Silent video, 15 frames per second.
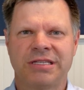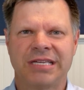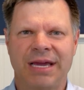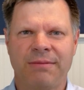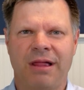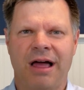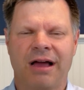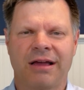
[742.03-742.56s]

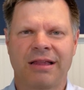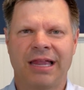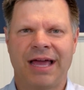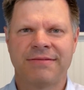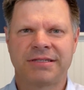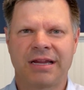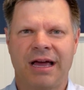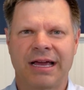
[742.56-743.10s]
same
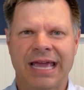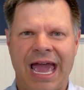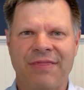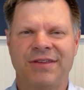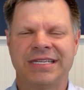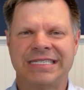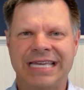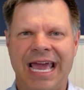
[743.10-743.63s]
livestock at
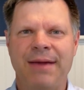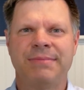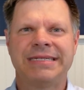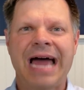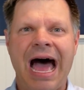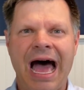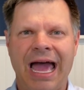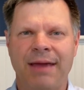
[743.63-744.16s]
the same
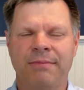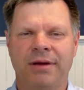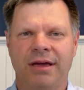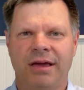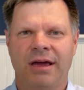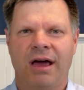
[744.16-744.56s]
time